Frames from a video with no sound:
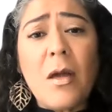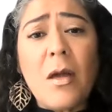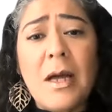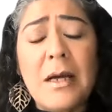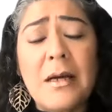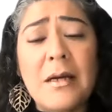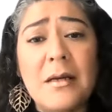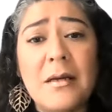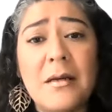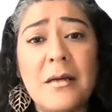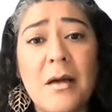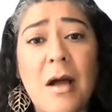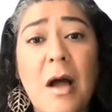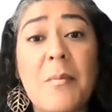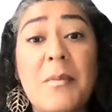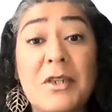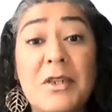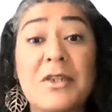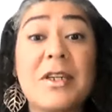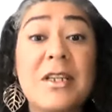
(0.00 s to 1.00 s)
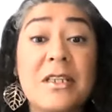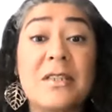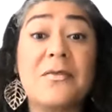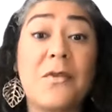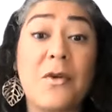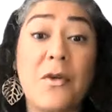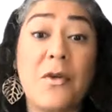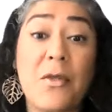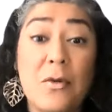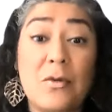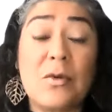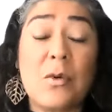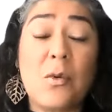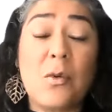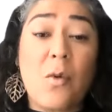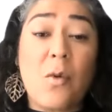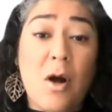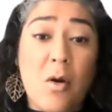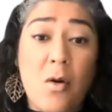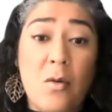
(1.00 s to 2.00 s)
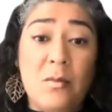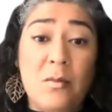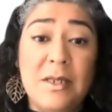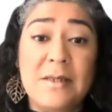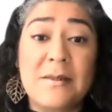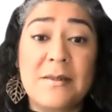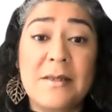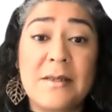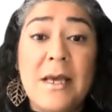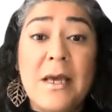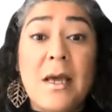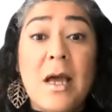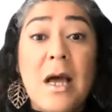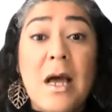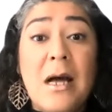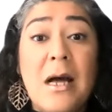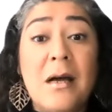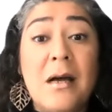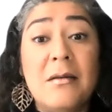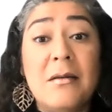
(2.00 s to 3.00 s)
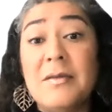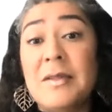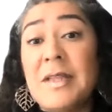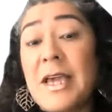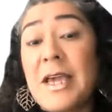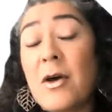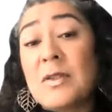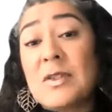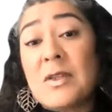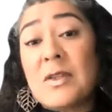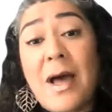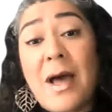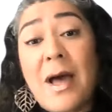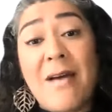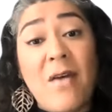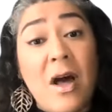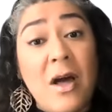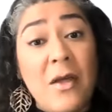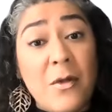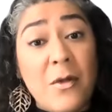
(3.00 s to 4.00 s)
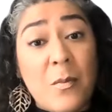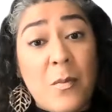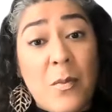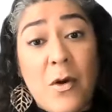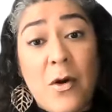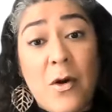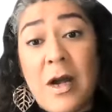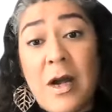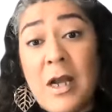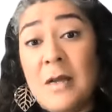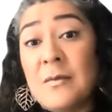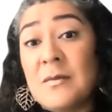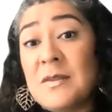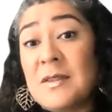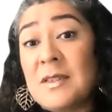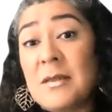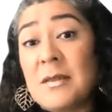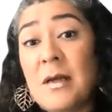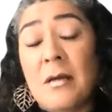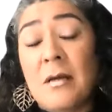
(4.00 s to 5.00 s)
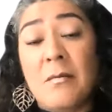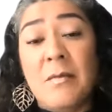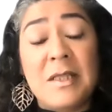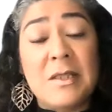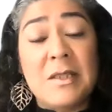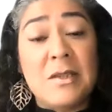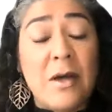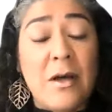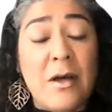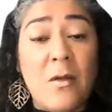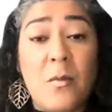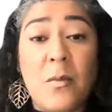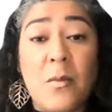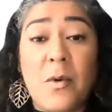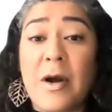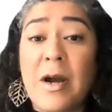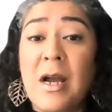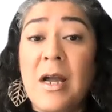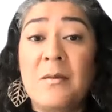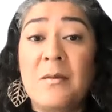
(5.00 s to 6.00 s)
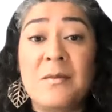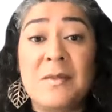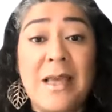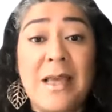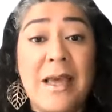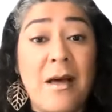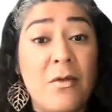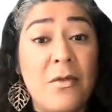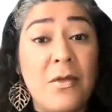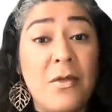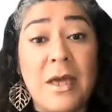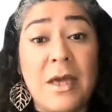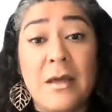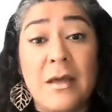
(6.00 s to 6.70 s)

opportunities for those who are homeless. They also have other programs, mental health programs, health